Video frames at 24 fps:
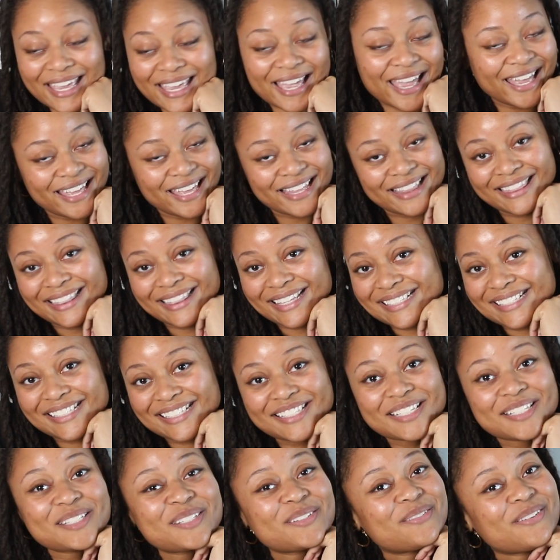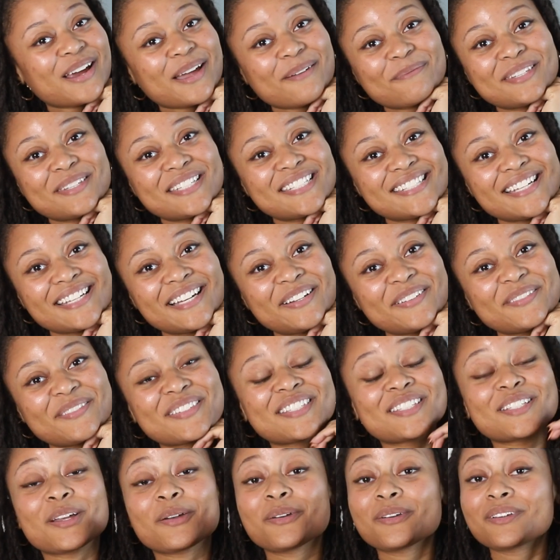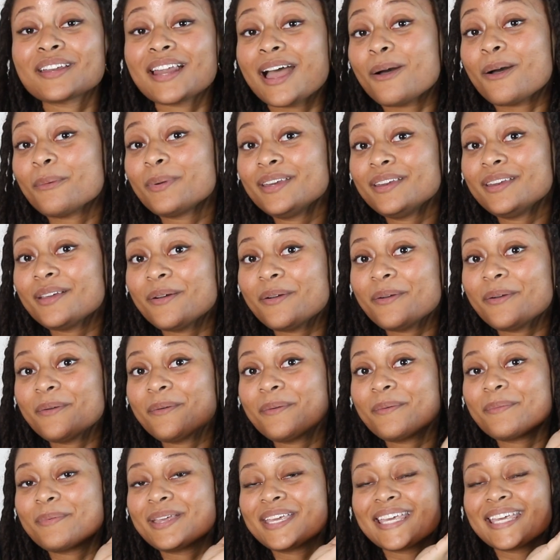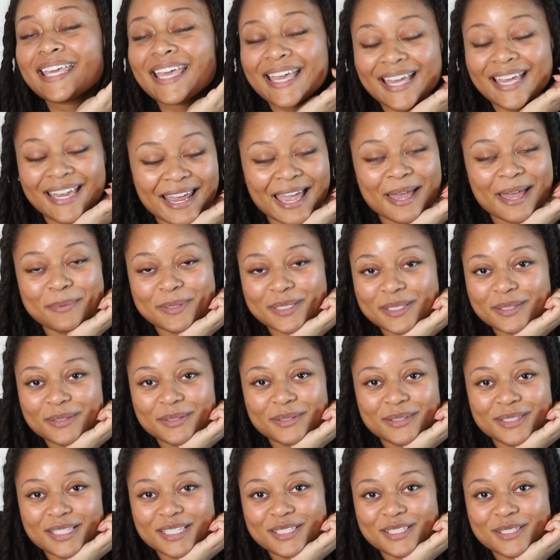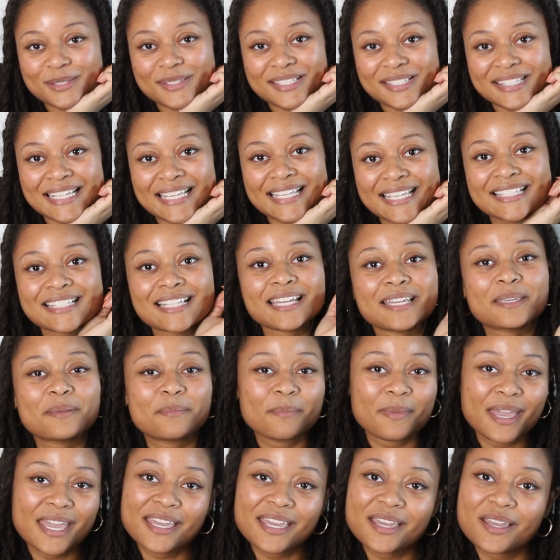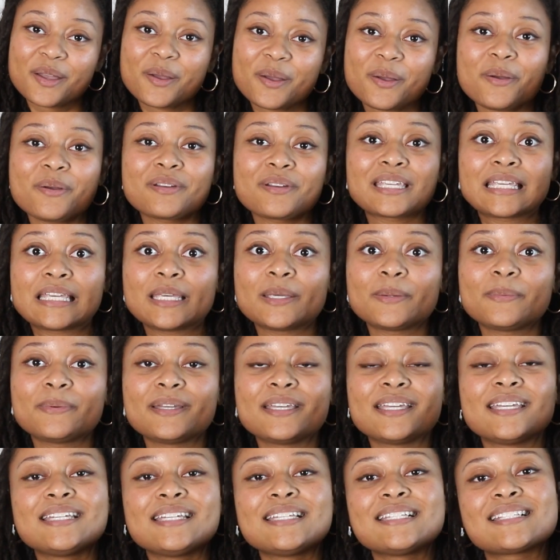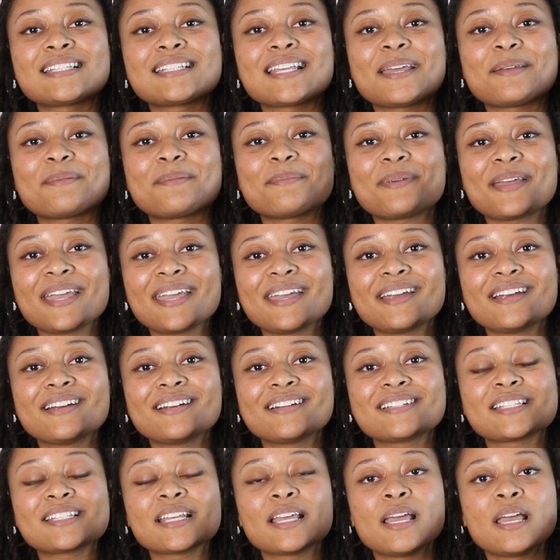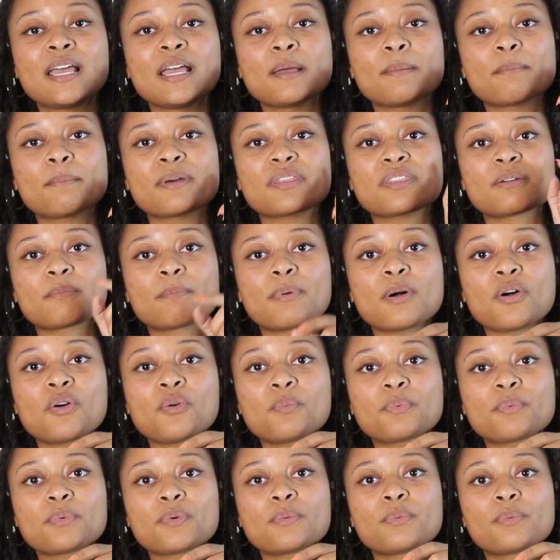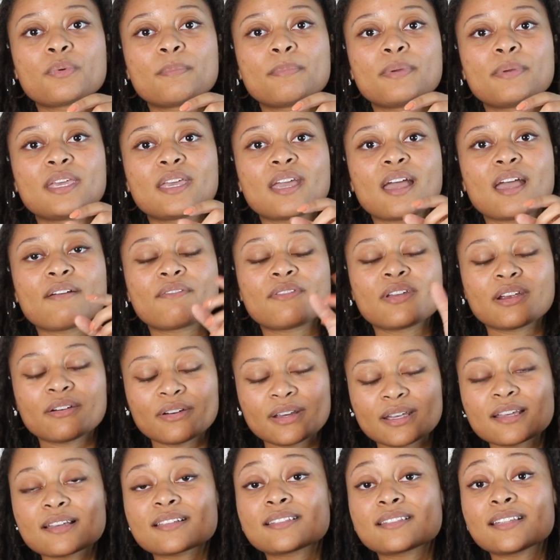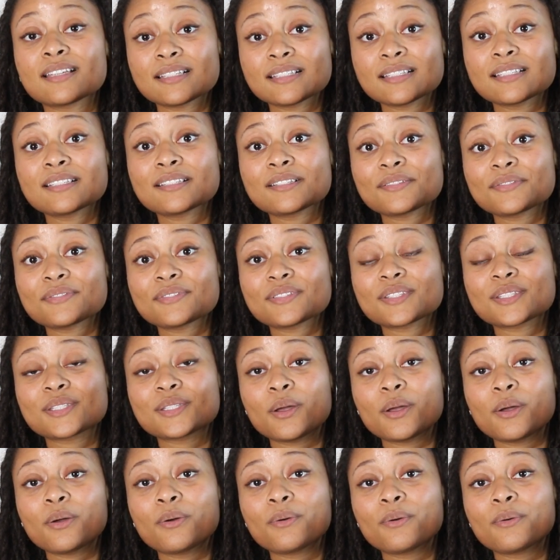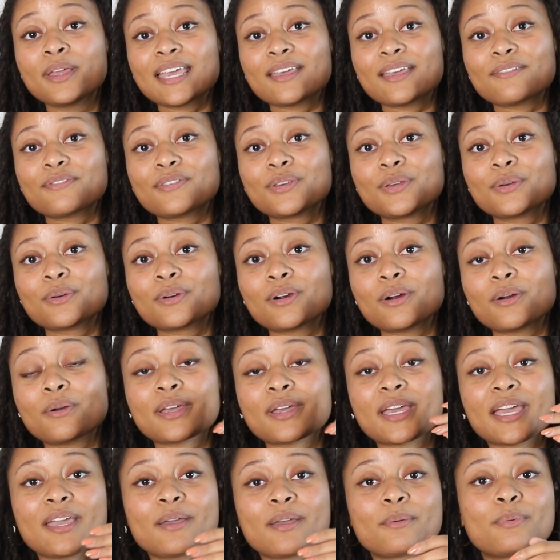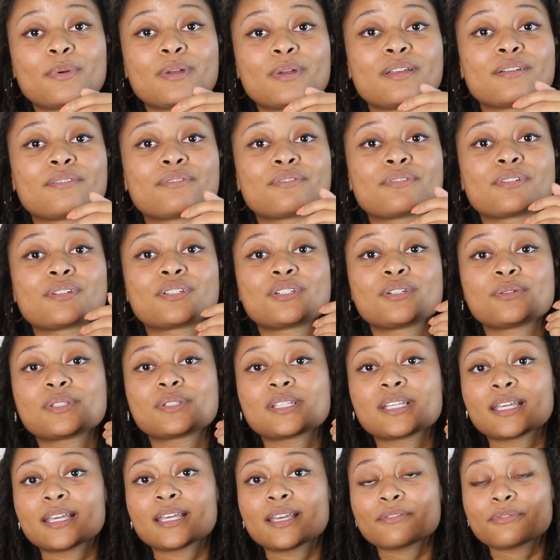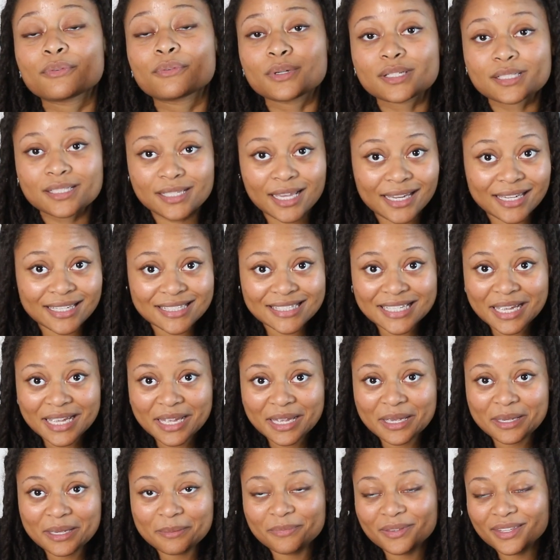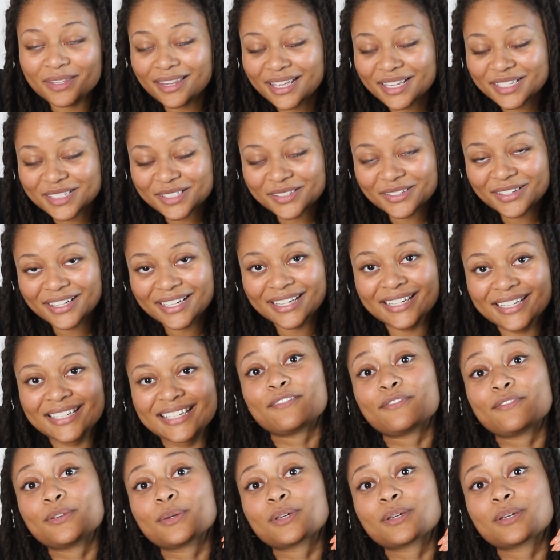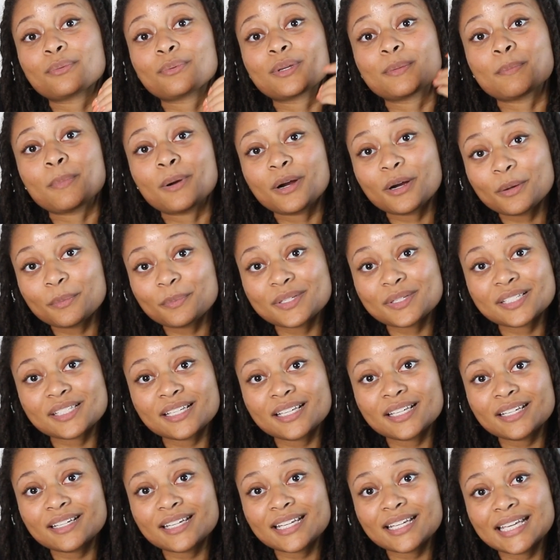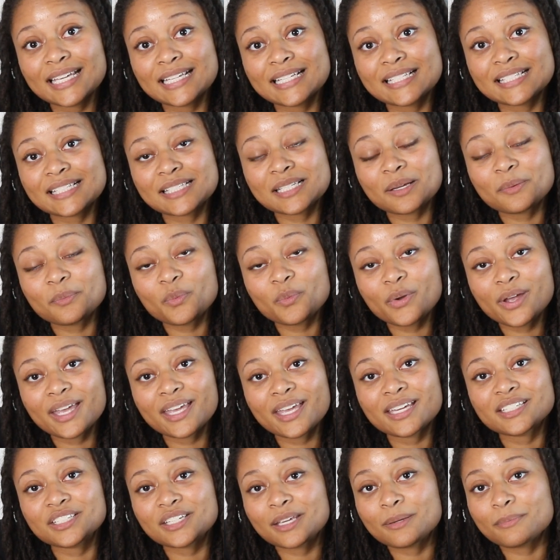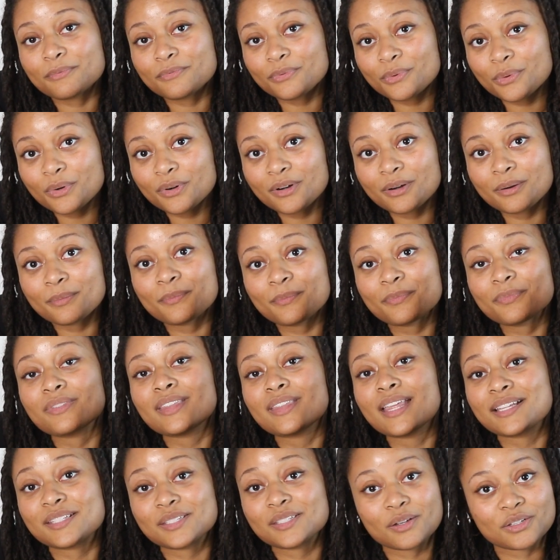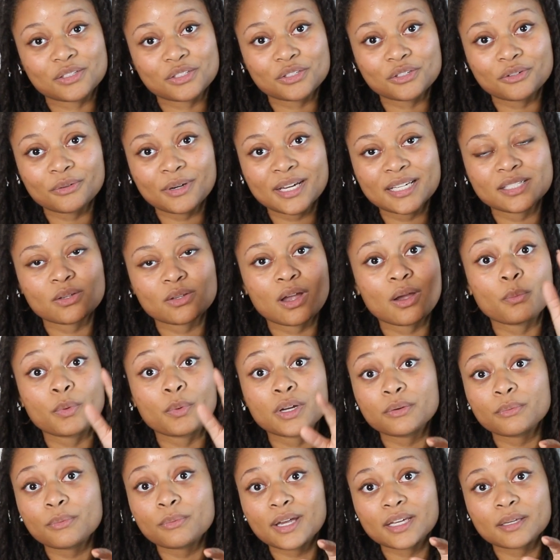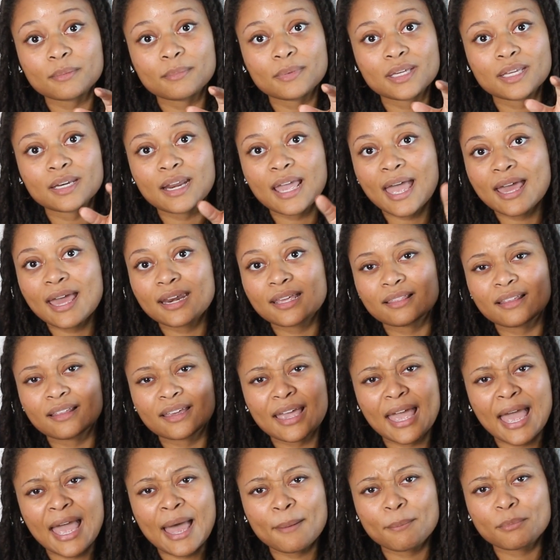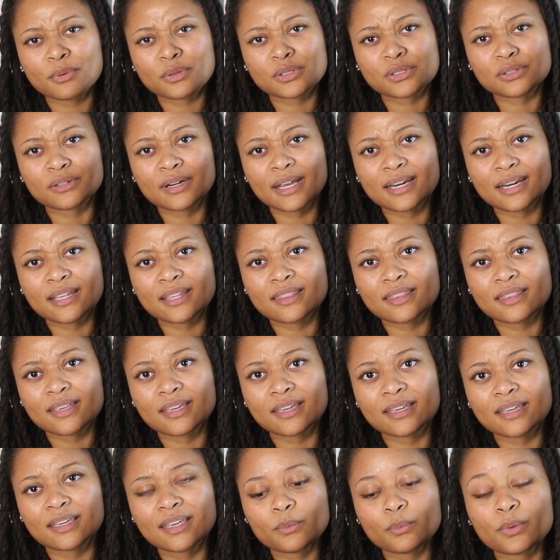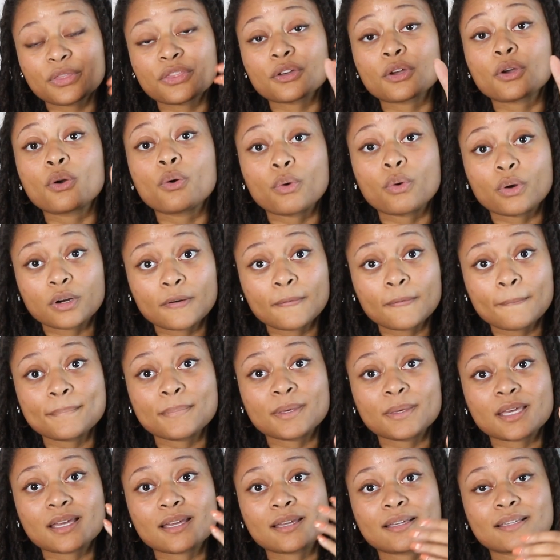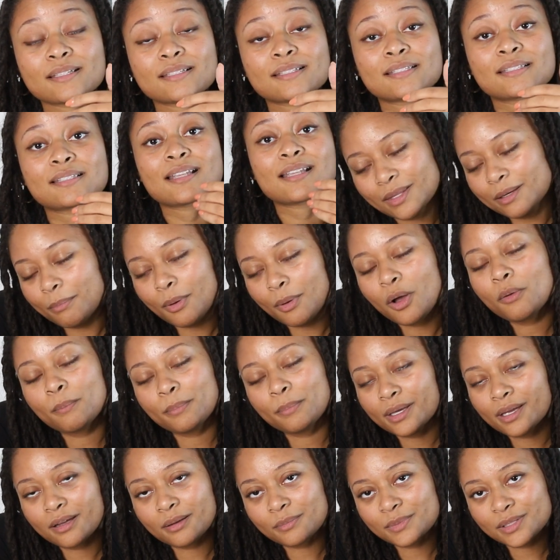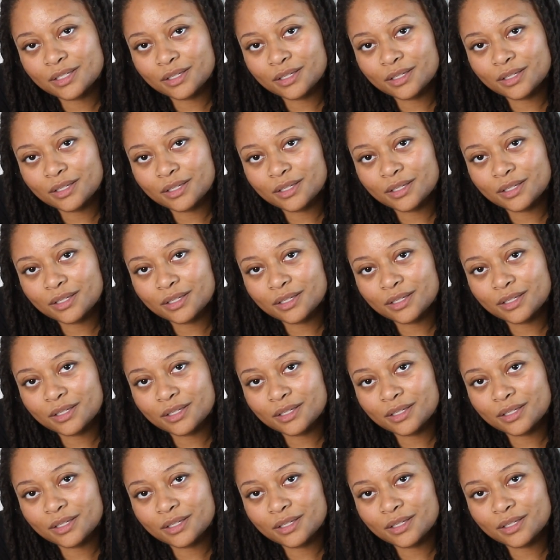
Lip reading: yeah, let's just wrap this up. So now we know we can absolutely juice things like mango, kiwis, and pears, but the pulp will be very extensive. So if you're okay with juicing it for a second time, then that's great. If you could repurpose it in some way, shape, form, that's also great. So I wouldn't recommend adding like apples or anything with the core because the pulp becomes